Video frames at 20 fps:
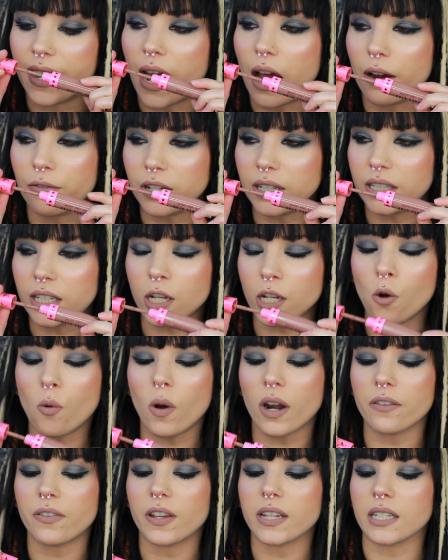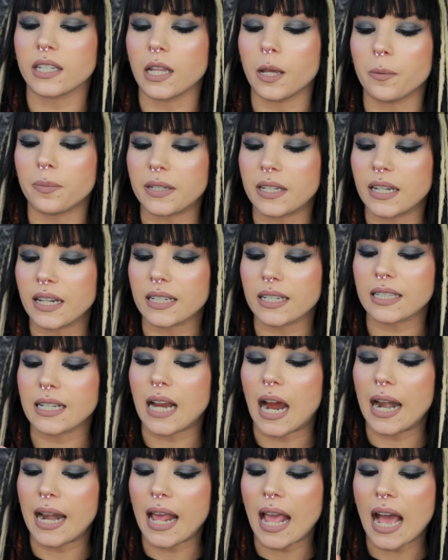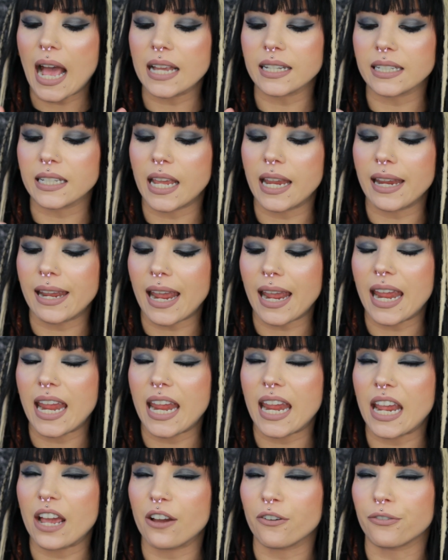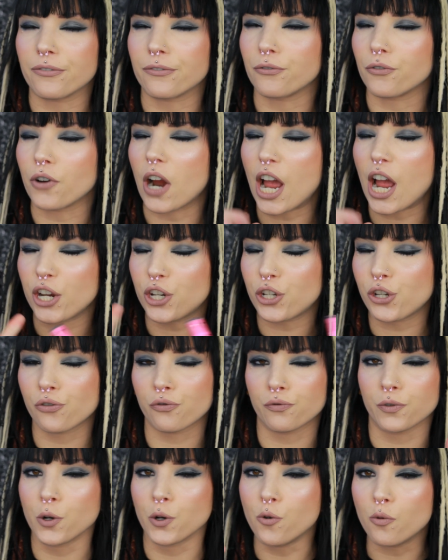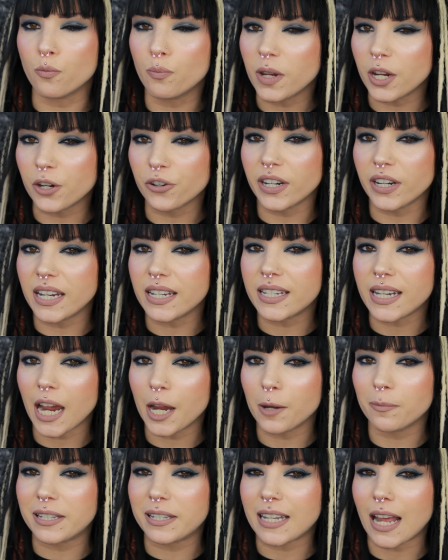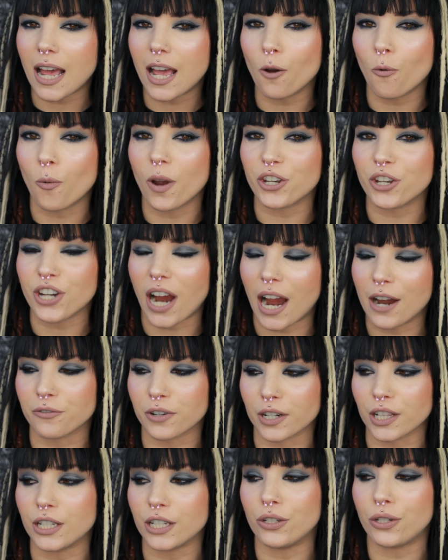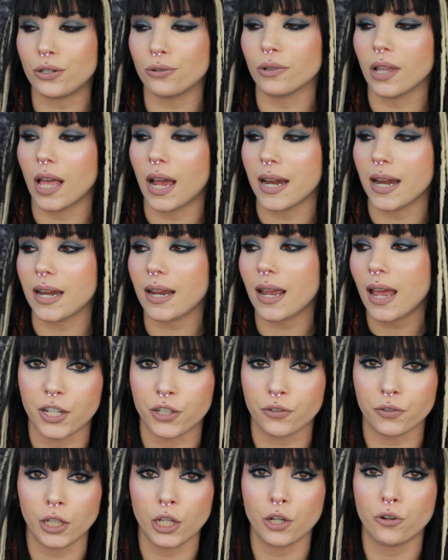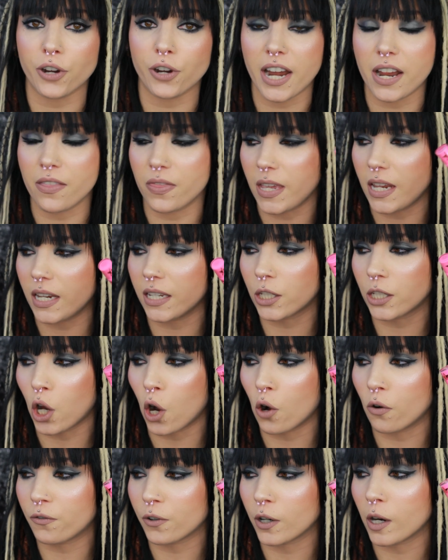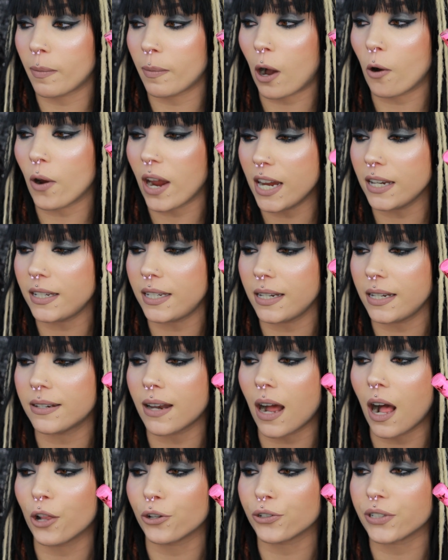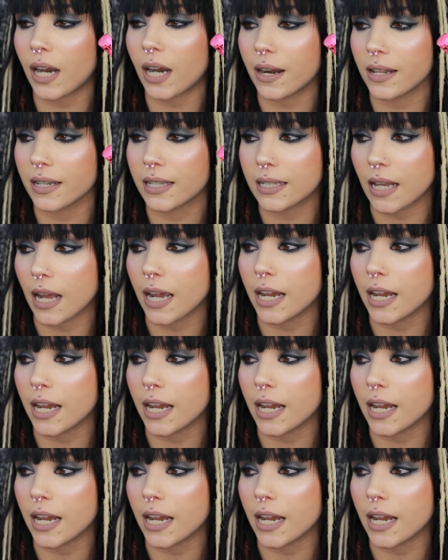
And every single one of his lipsticks kind of has like a fresh root beery type scent, which I really do like. It's really great. These go for about $18 on his